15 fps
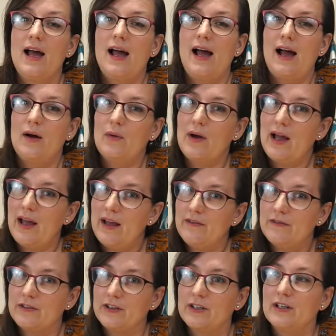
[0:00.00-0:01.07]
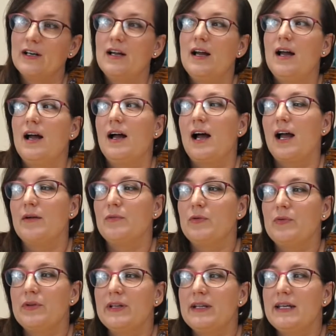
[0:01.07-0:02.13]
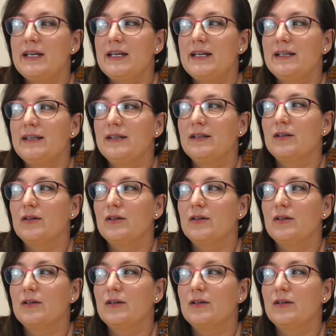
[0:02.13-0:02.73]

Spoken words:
However, I'm really